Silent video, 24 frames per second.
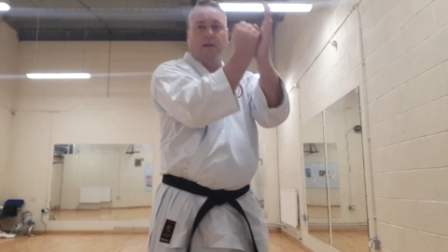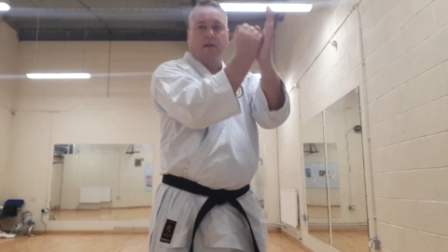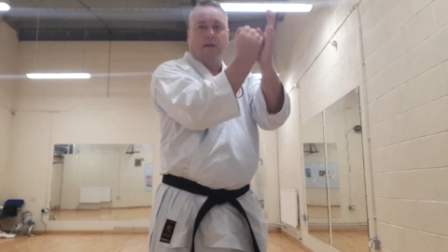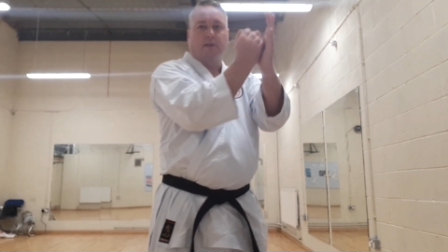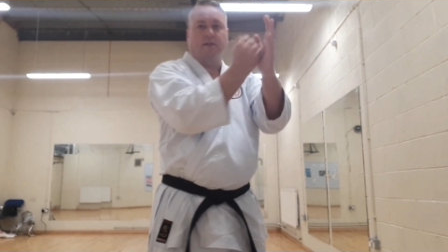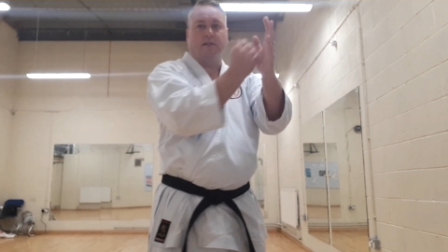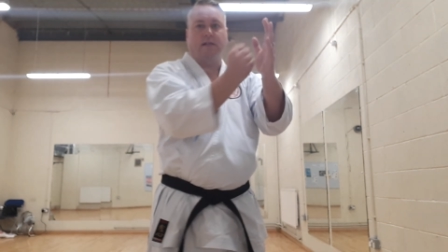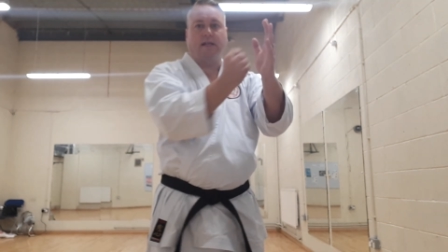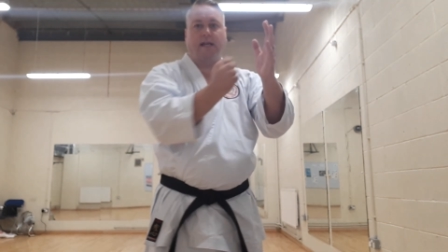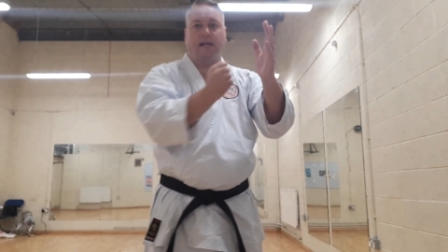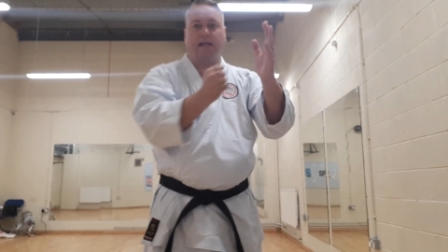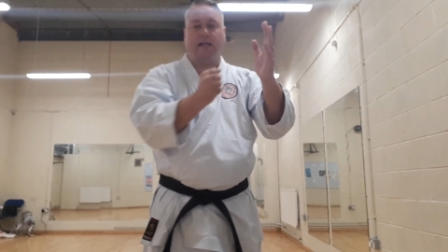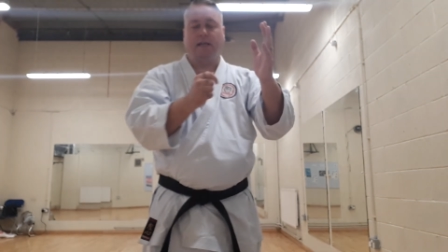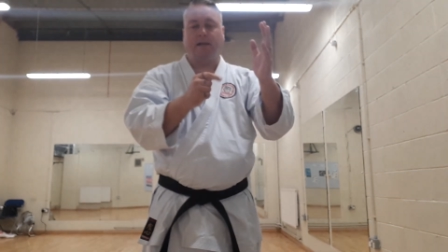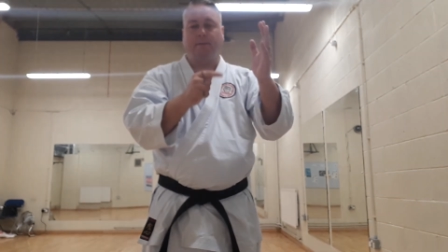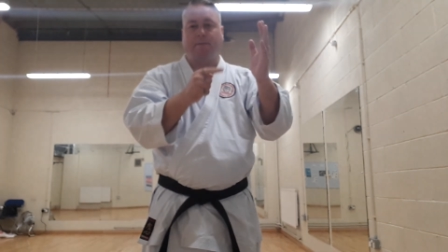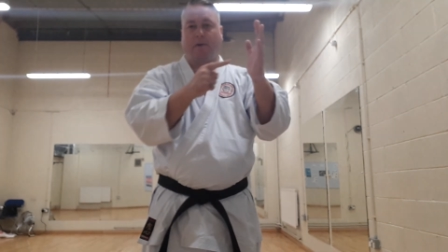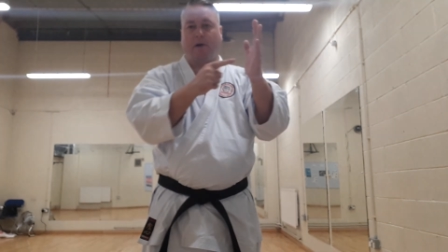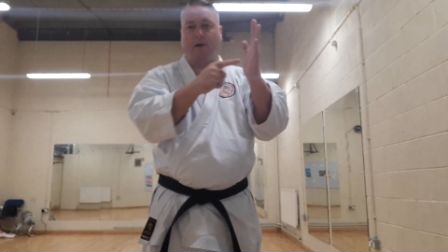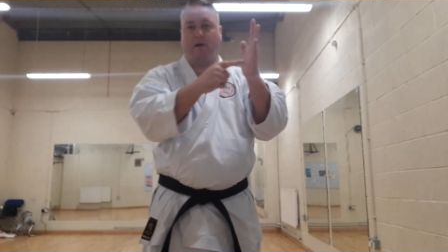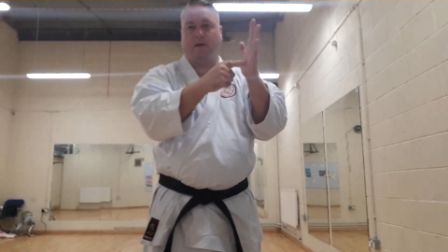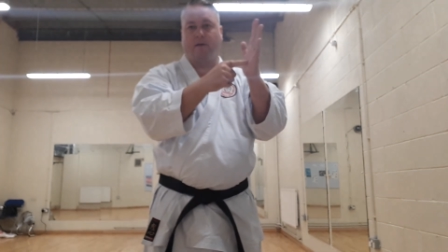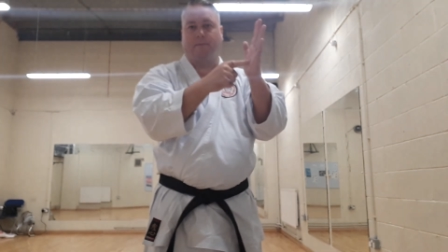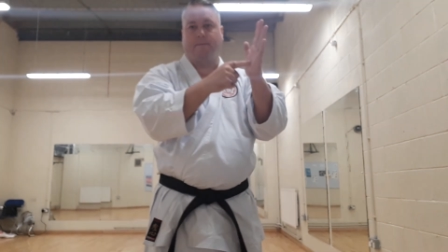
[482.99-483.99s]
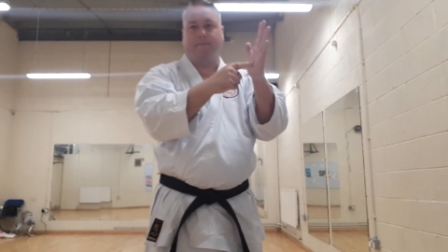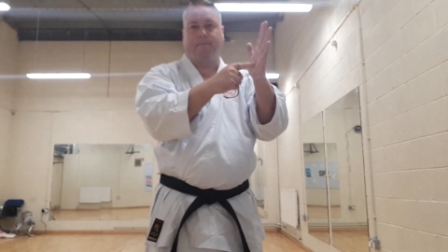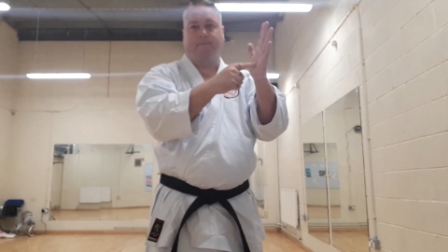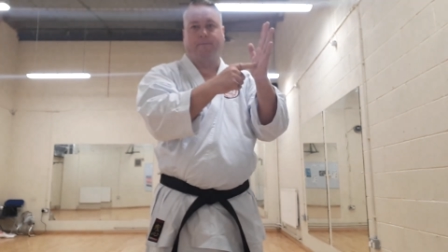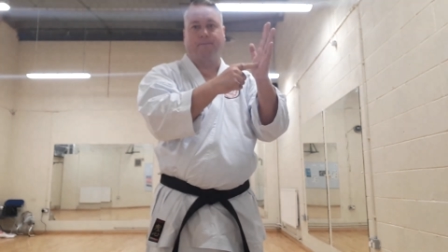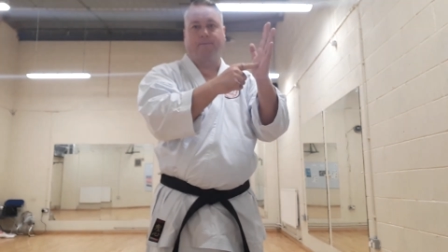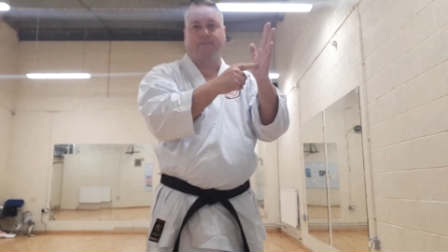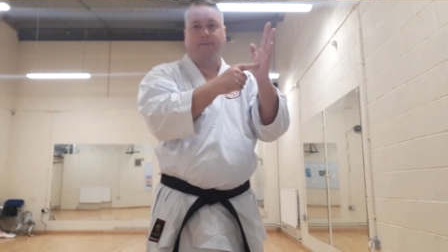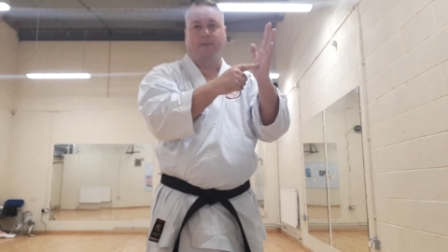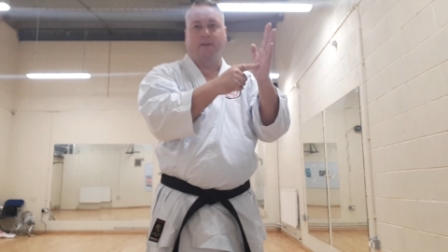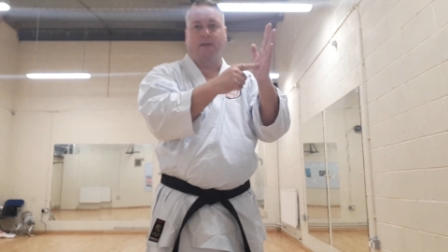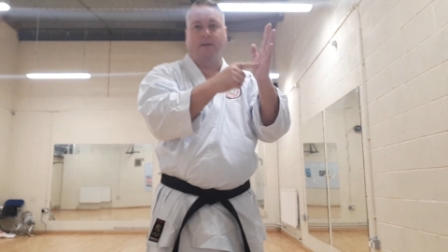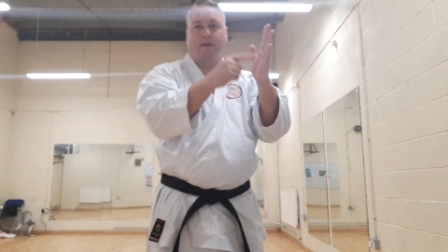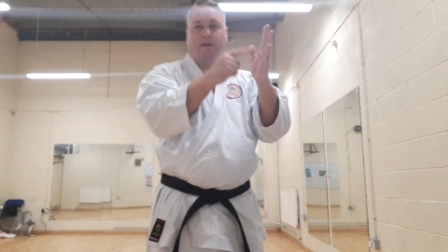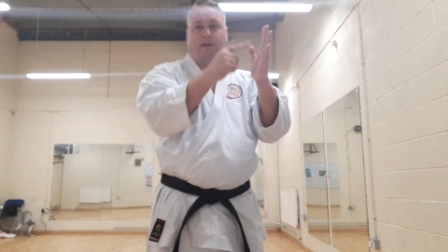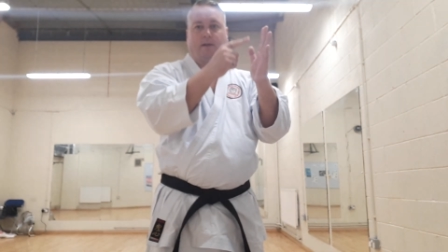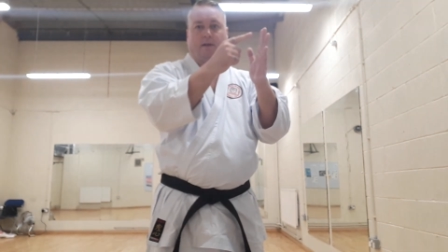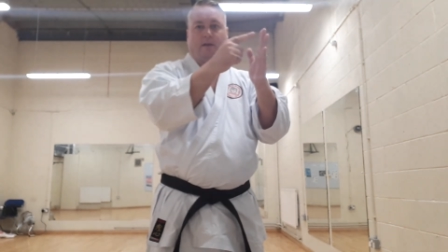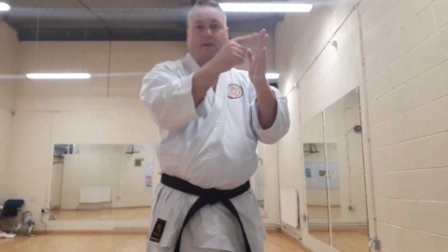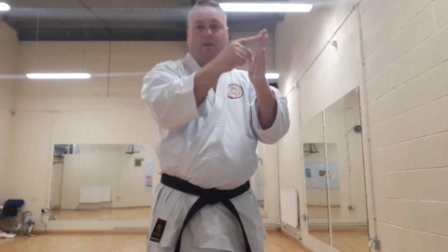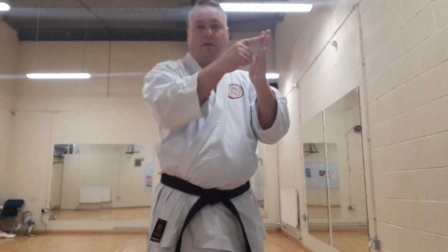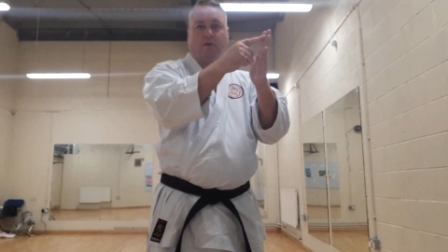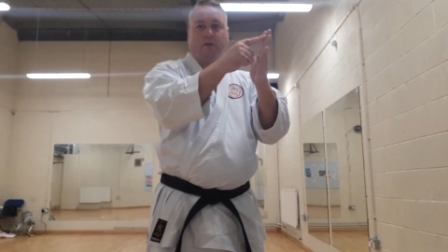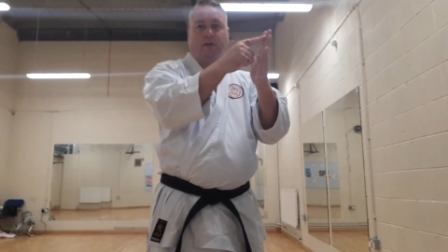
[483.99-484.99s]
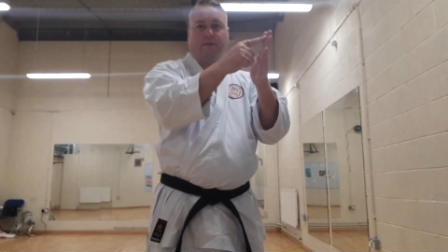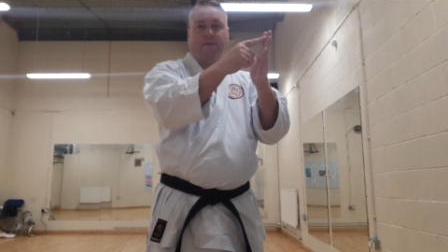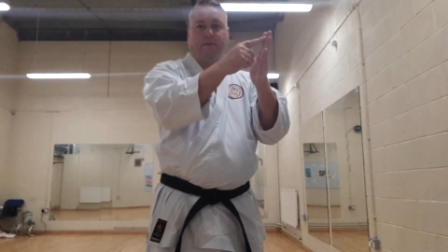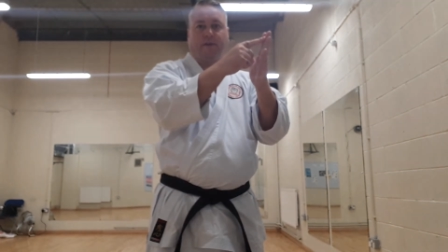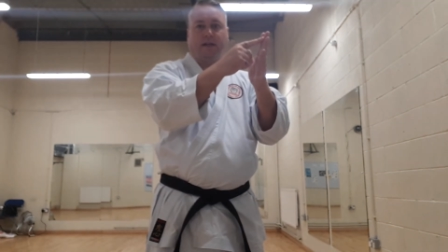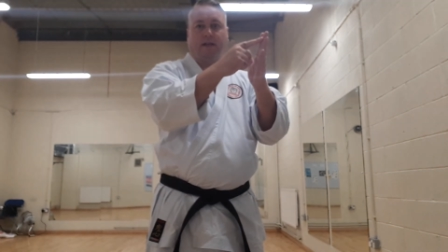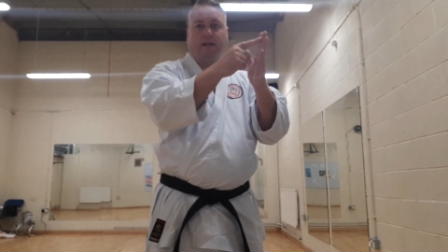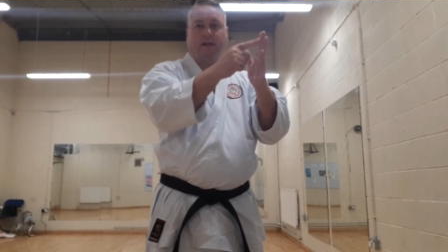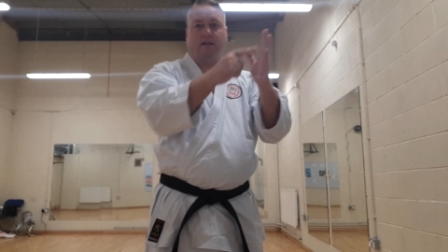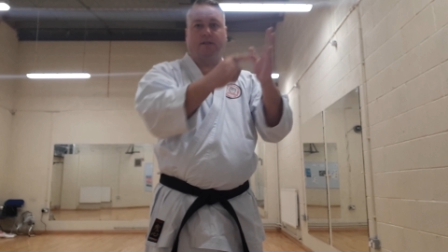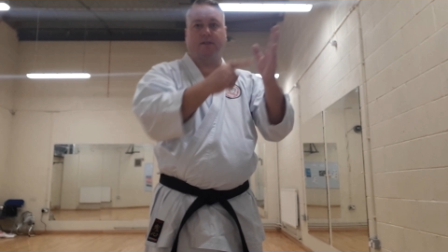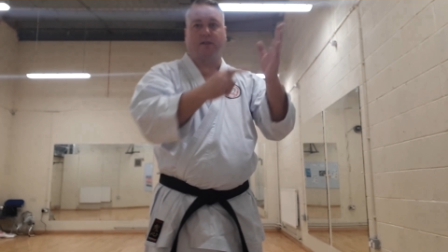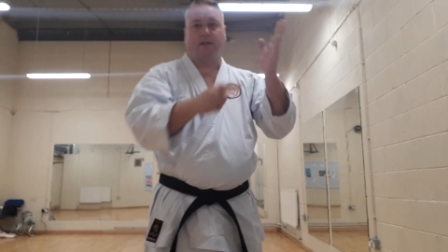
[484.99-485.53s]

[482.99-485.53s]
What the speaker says: So you hit your palm, not your fingers.